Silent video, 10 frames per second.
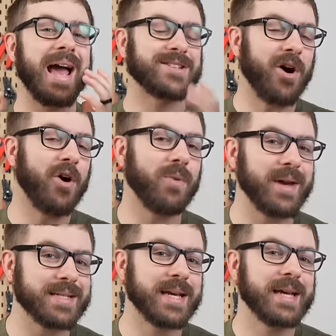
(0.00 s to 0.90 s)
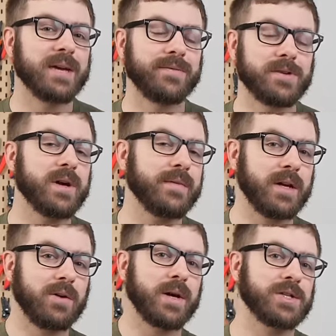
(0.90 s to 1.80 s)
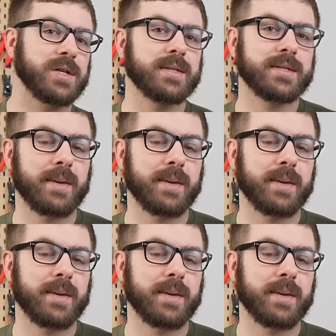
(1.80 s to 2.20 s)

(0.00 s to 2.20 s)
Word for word: As always, if you do have any questions,